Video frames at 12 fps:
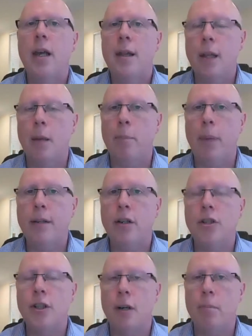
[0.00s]
that
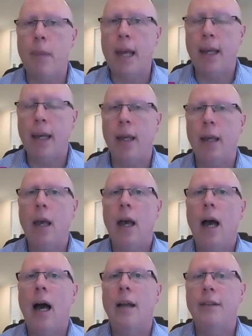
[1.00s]
bidders are making
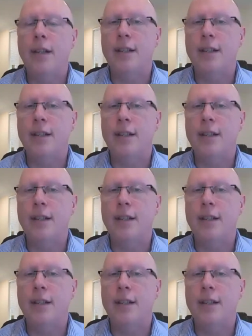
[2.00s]
and the